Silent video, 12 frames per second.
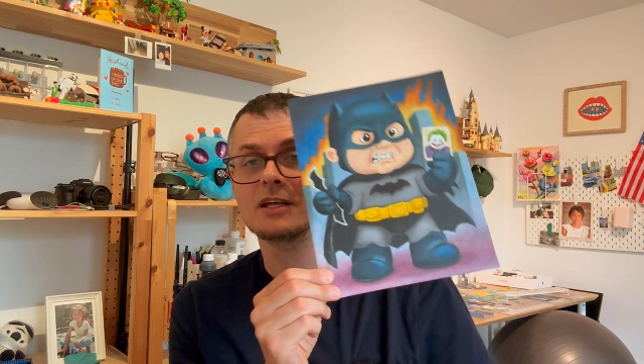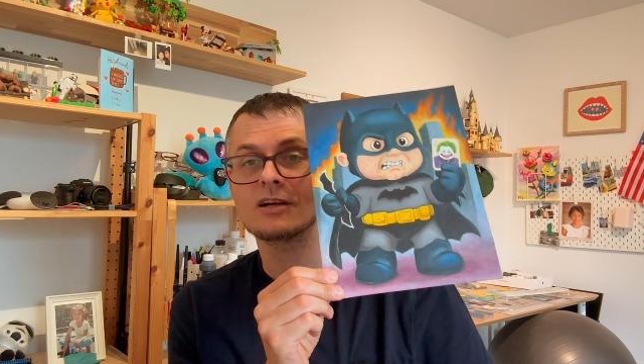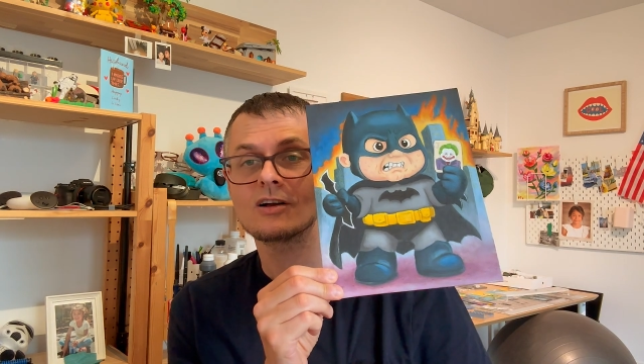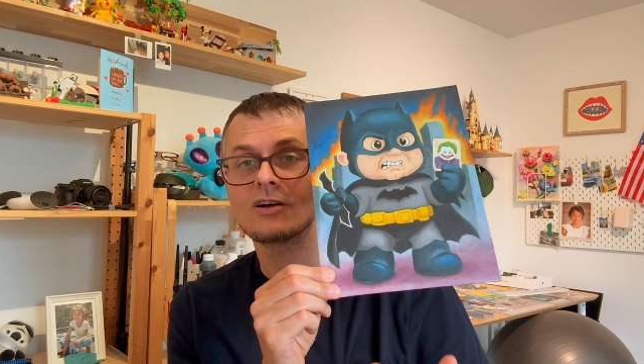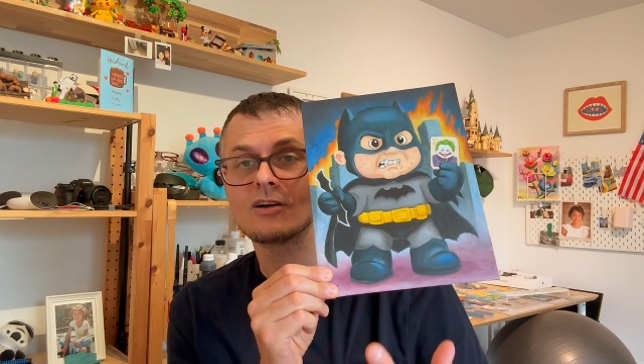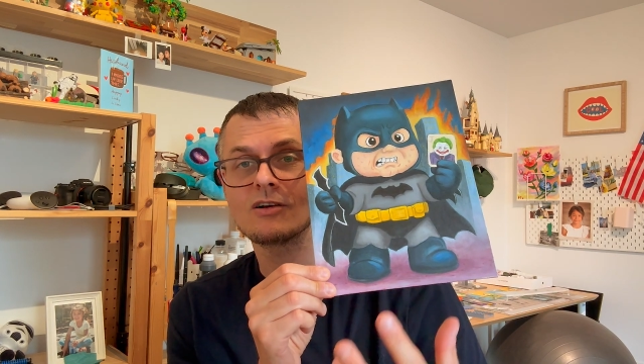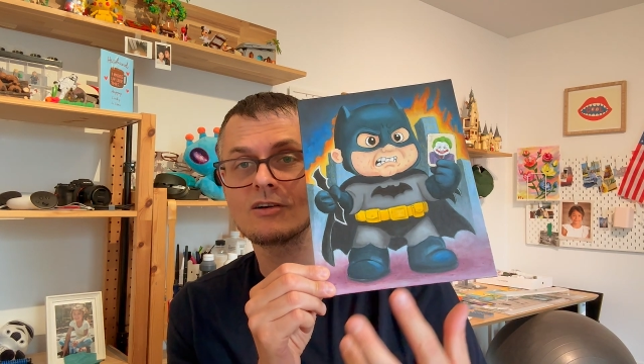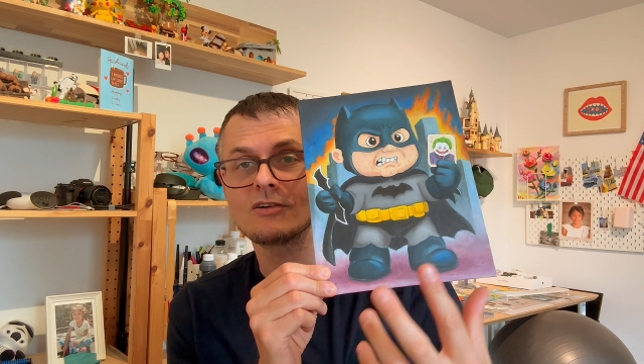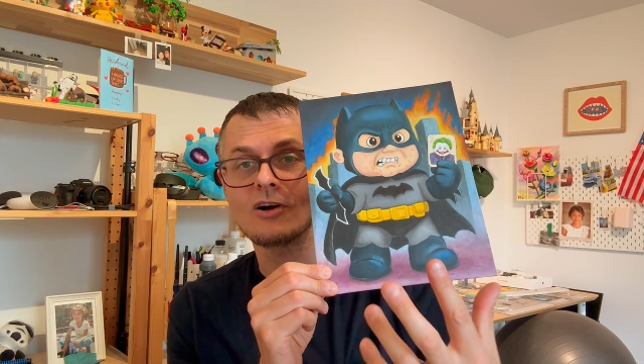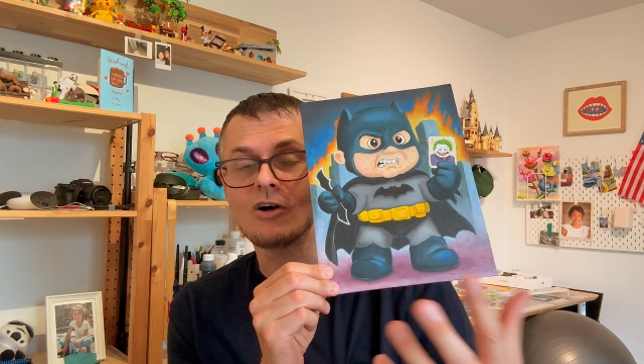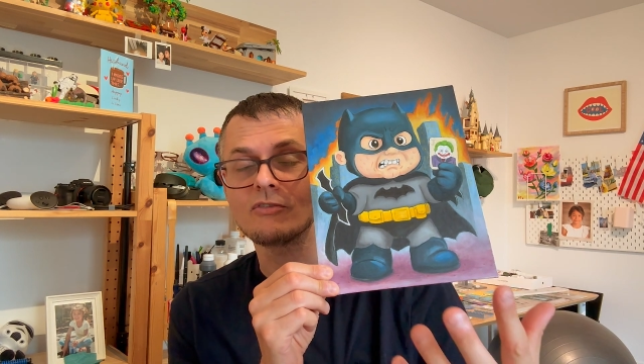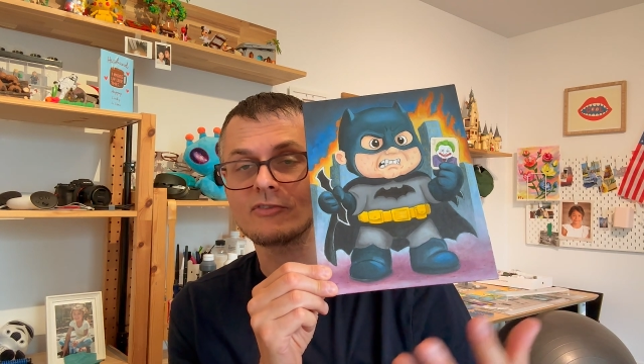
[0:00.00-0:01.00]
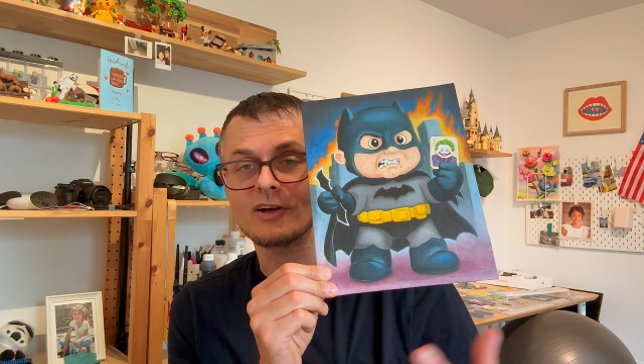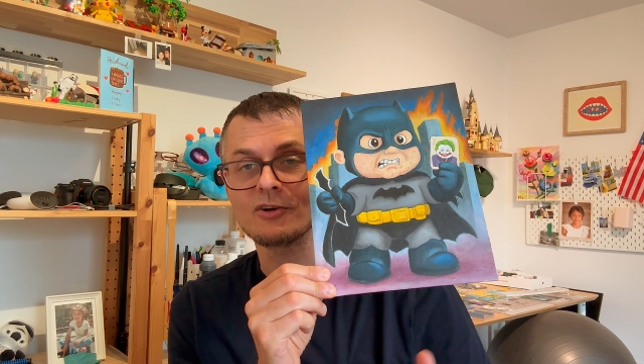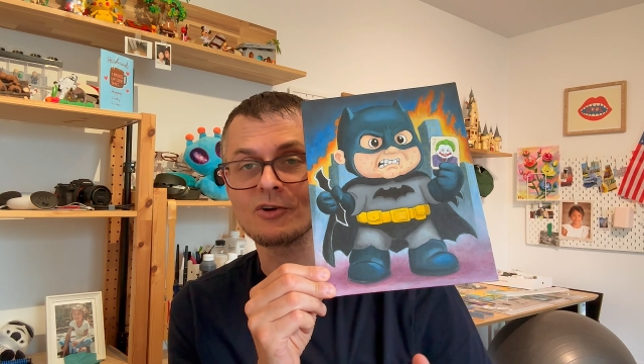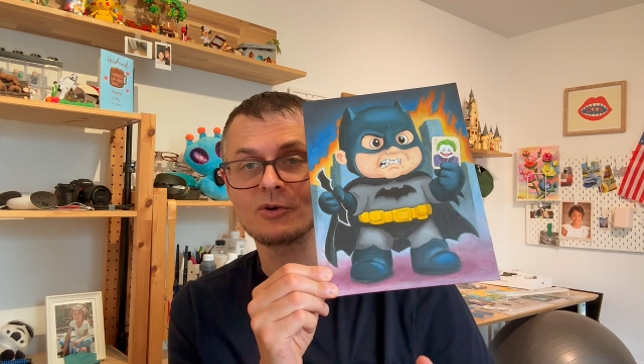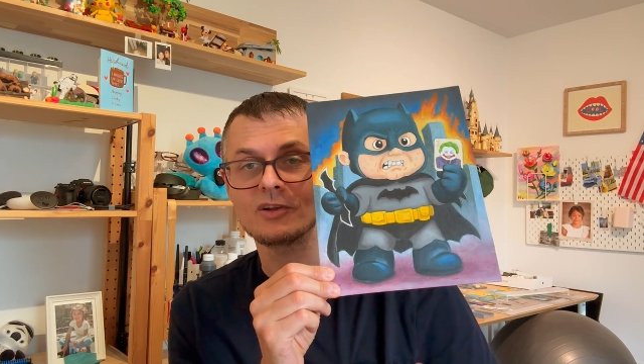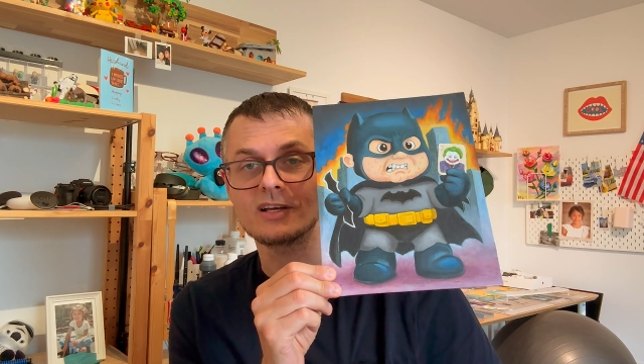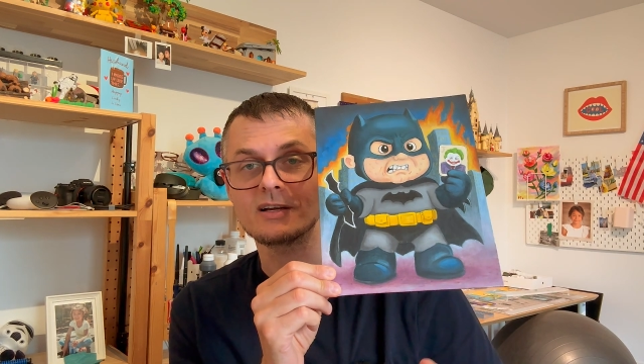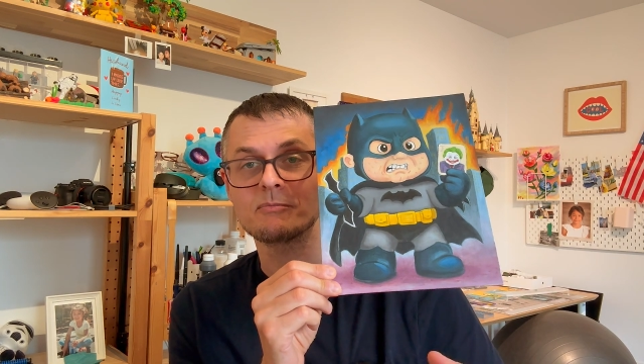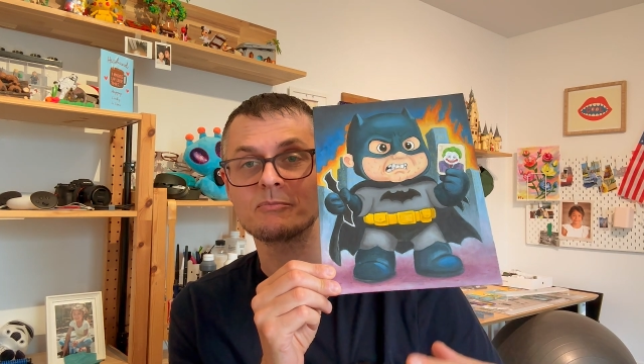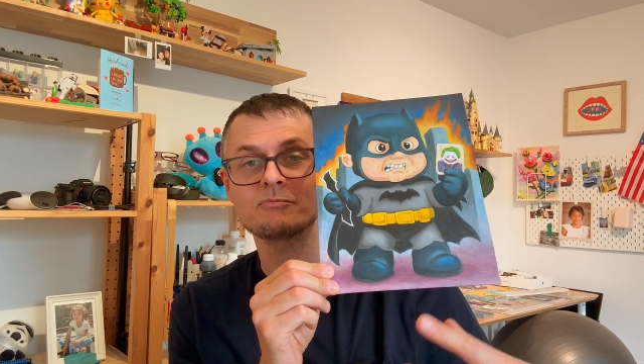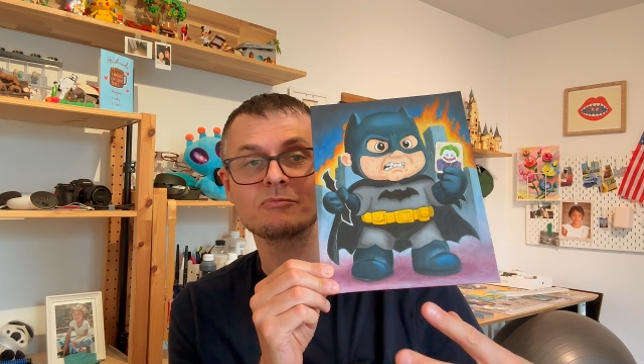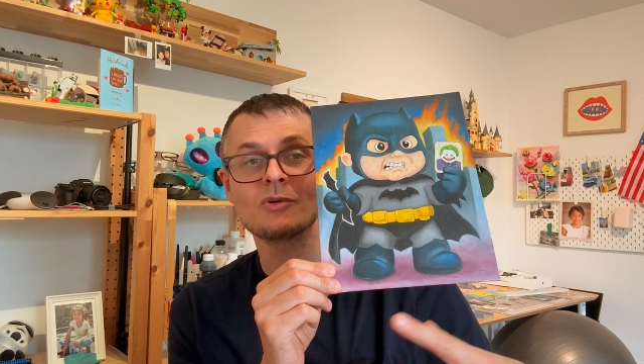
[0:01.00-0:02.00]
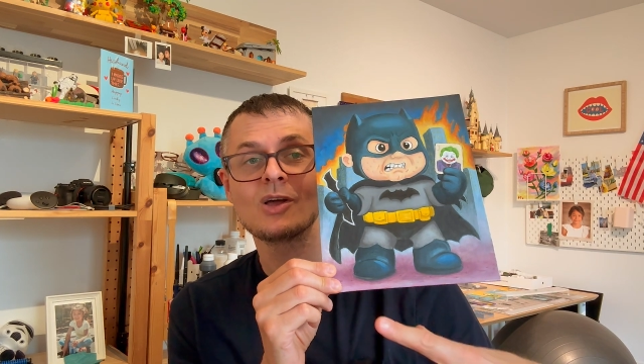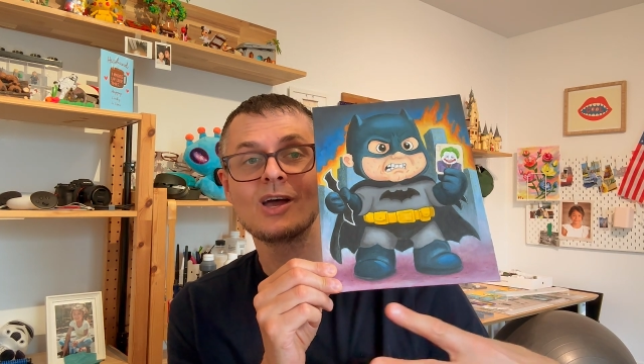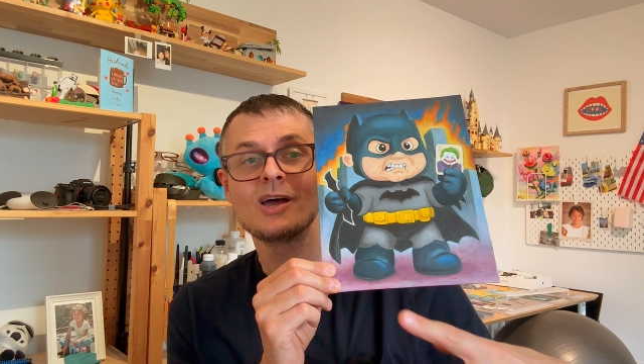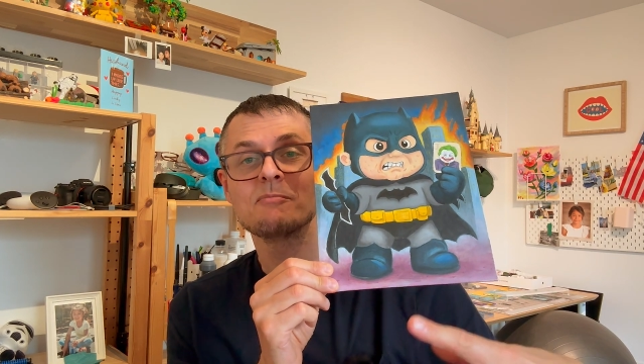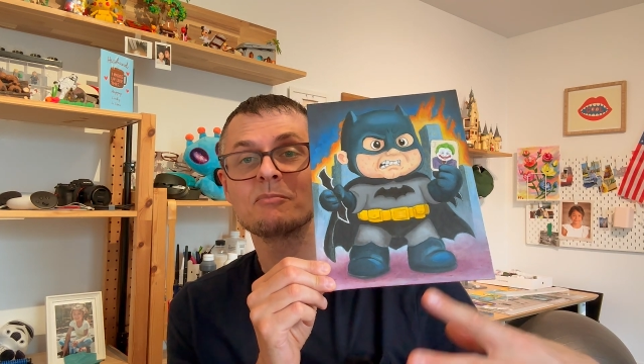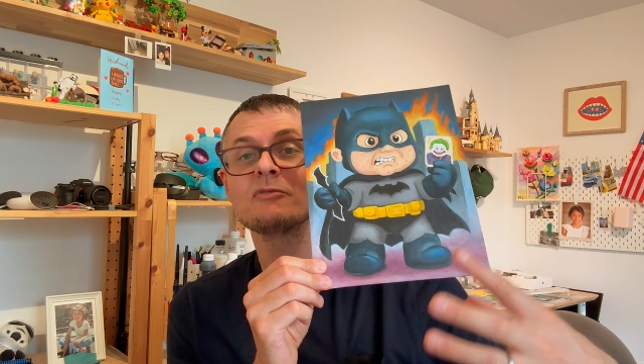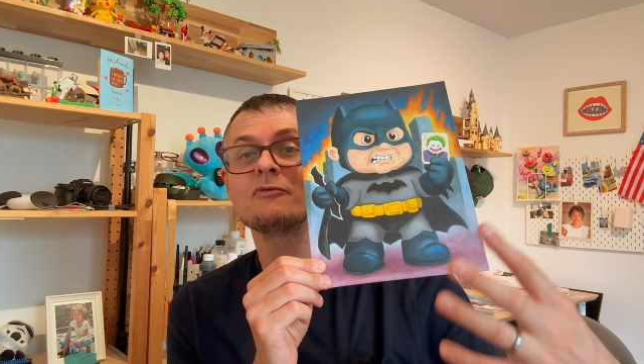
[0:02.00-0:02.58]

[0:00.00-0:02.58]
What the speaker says: a golfer. I don't go to like, but